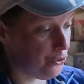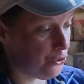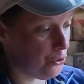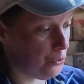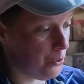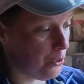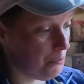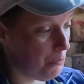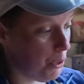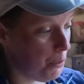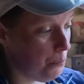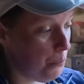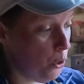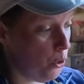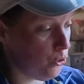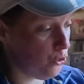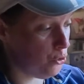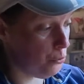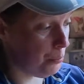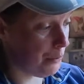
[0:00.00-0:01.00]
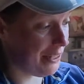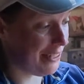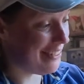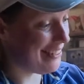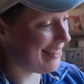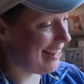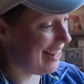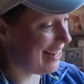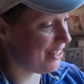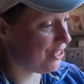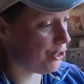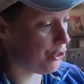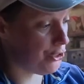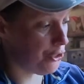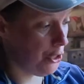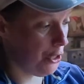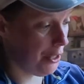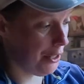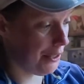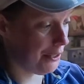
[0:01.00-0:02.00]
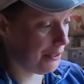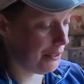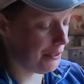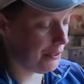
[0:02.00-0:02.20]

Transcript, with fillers: someone might possibly dare to die.